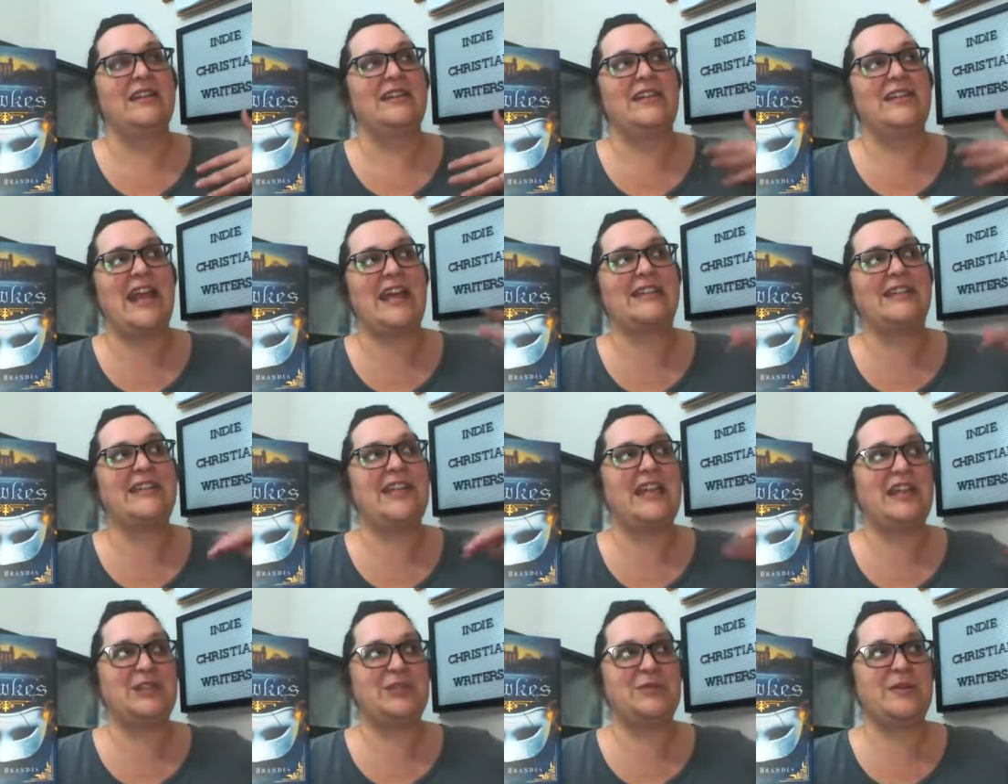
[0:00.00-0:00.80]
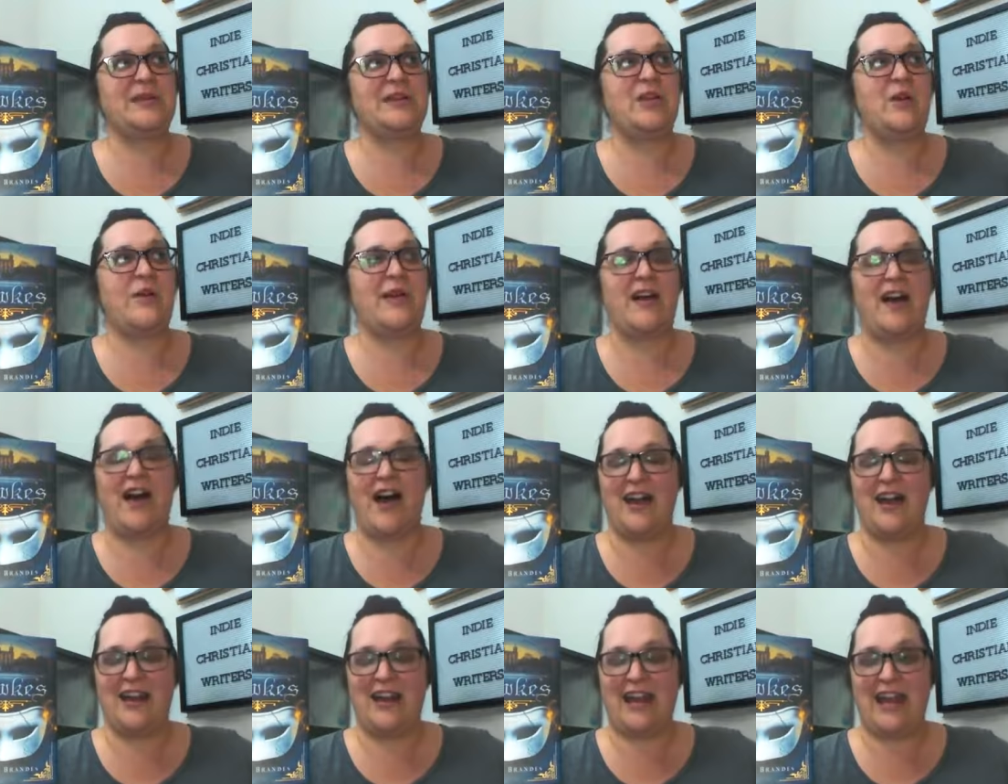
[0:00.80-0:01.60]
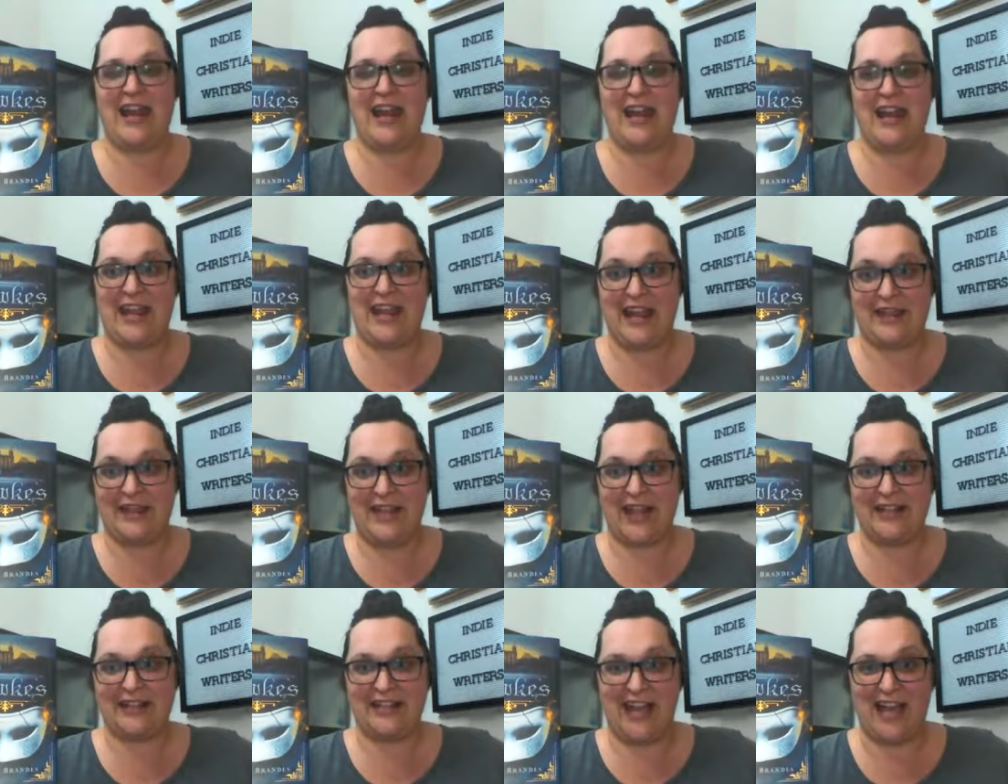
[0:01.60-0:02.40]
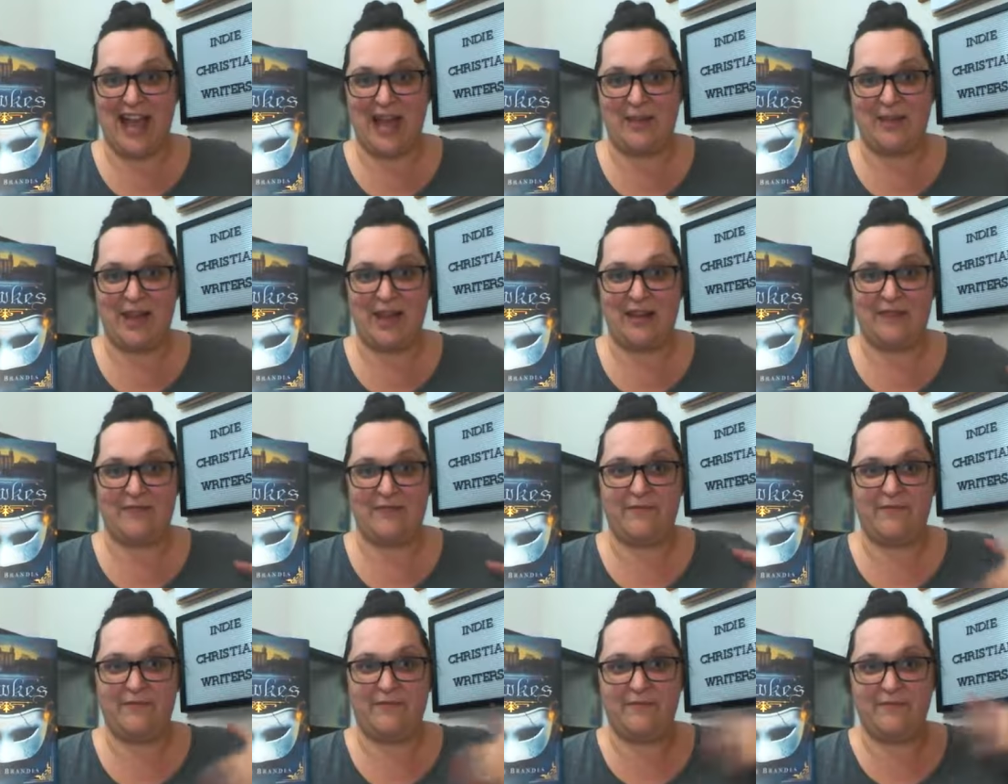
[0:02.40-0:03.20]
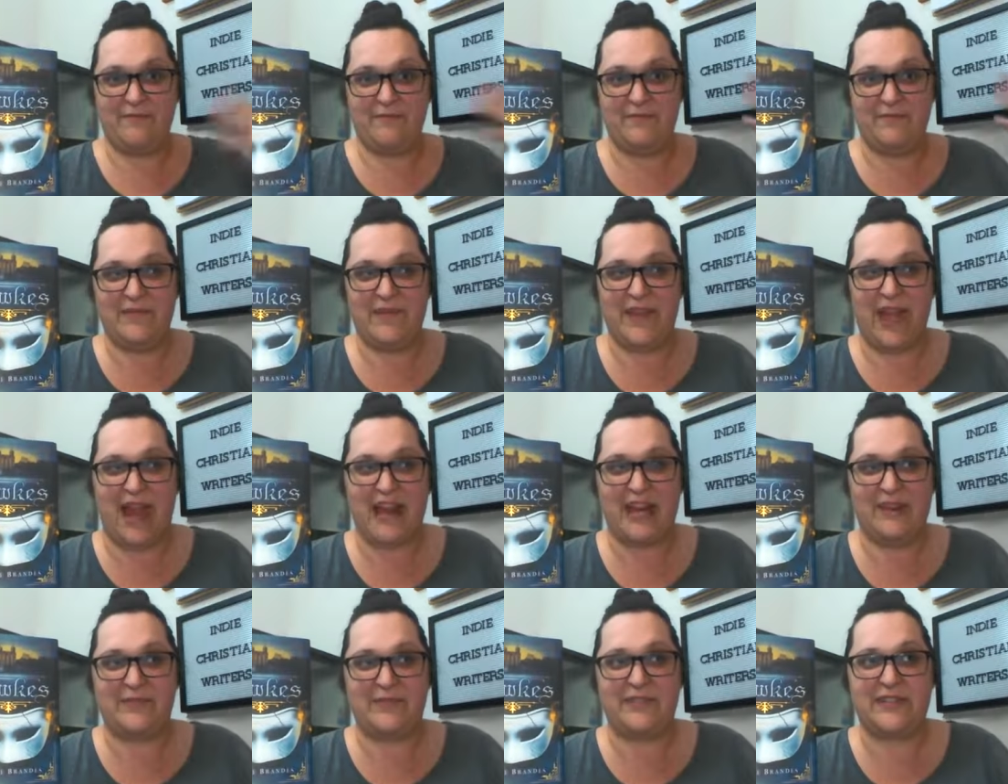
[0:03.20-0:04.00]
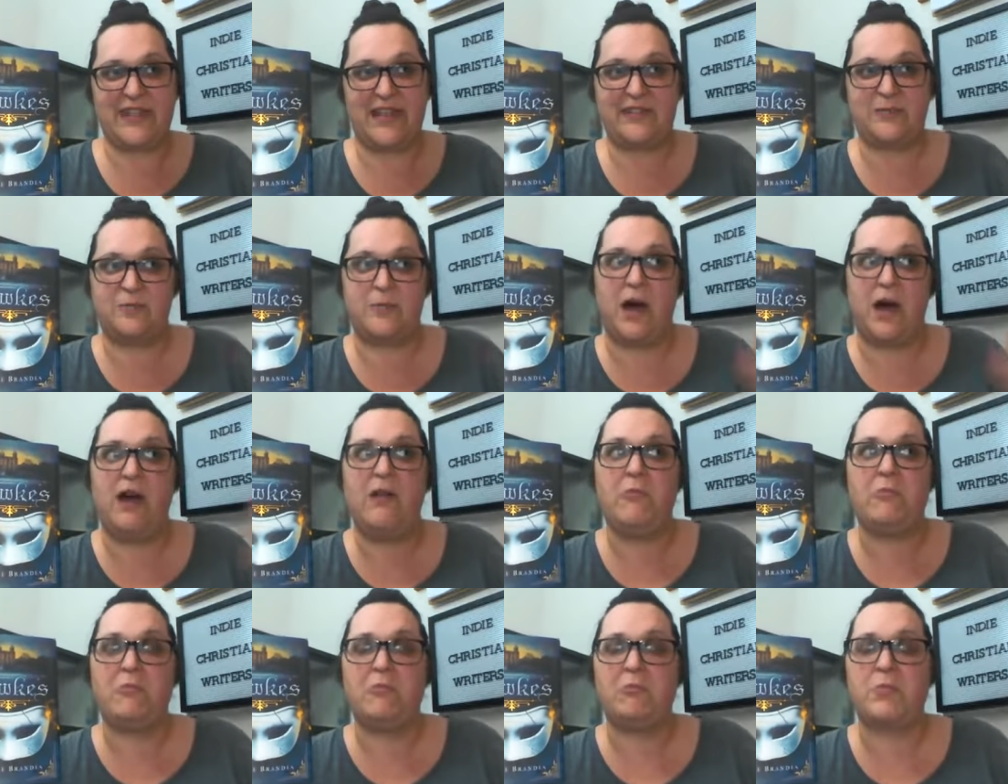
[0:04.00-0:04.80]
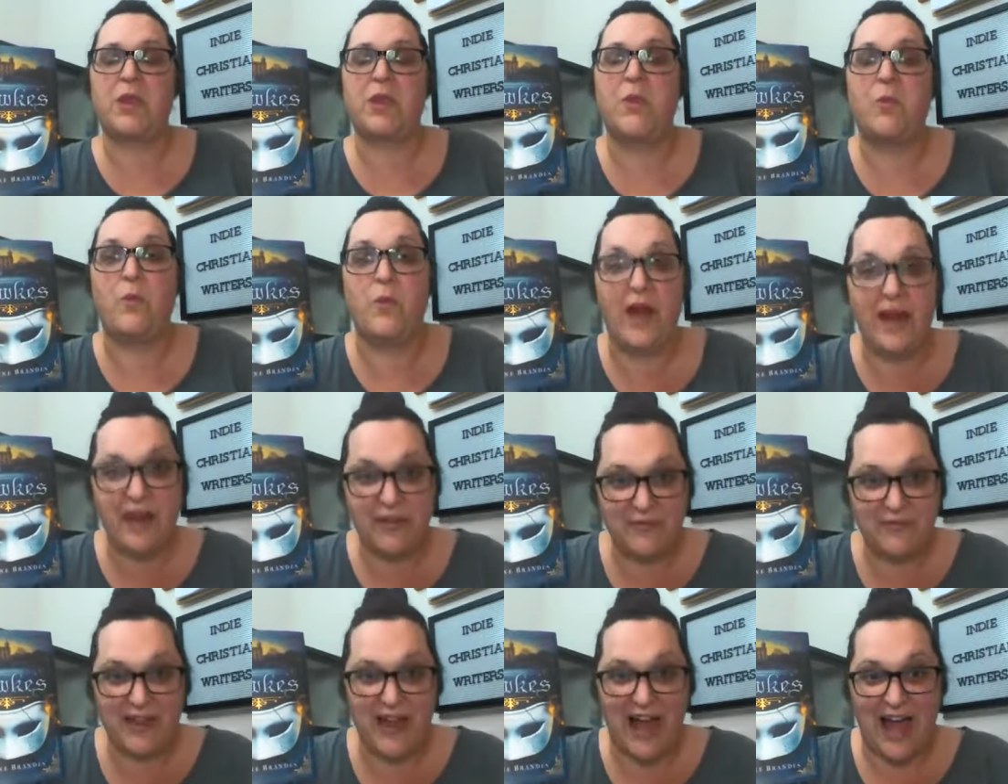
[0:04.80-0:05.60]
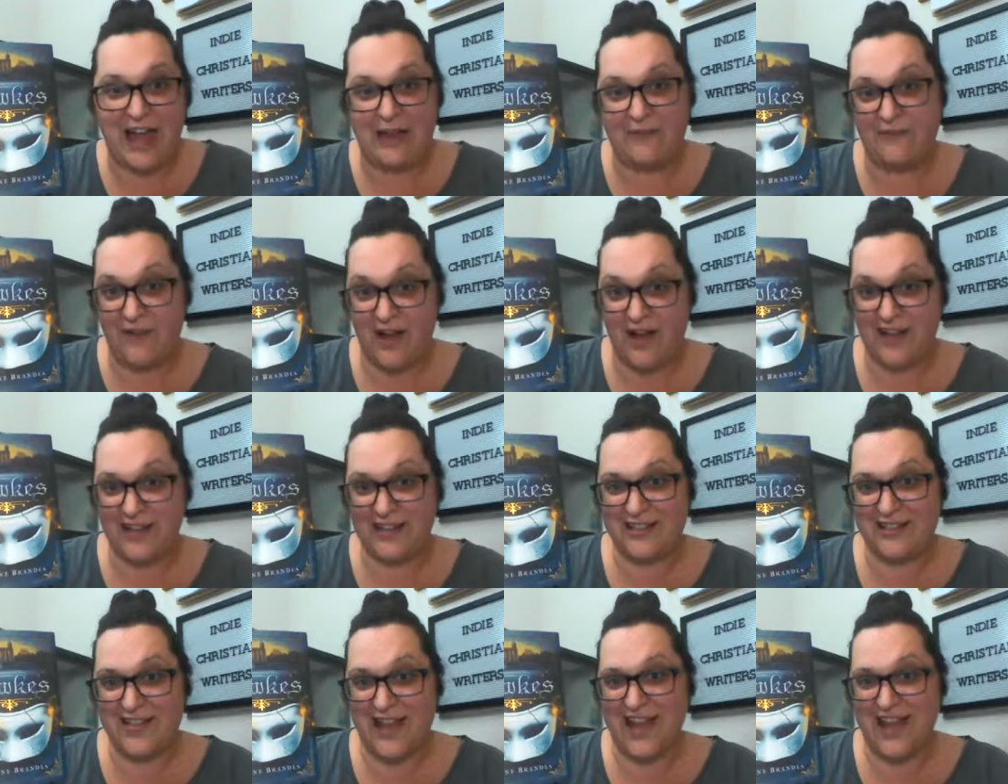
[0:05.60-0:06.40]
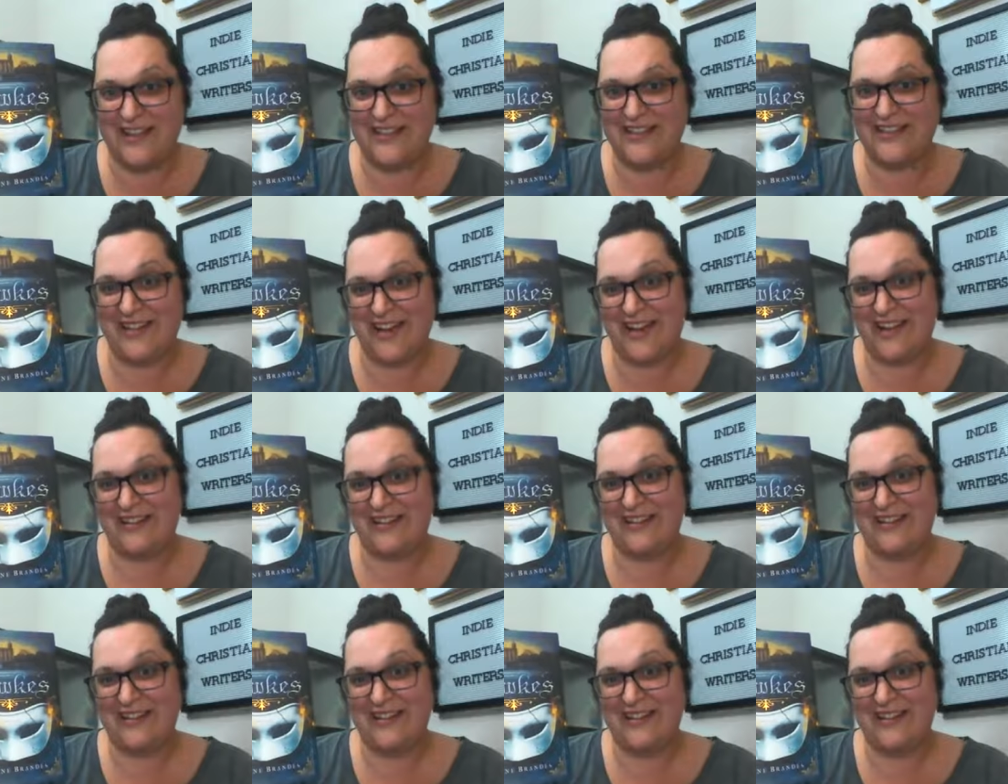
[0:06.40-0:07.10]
takes the history going on at that time and kind of says, well, what if Guy Fawkes had a son?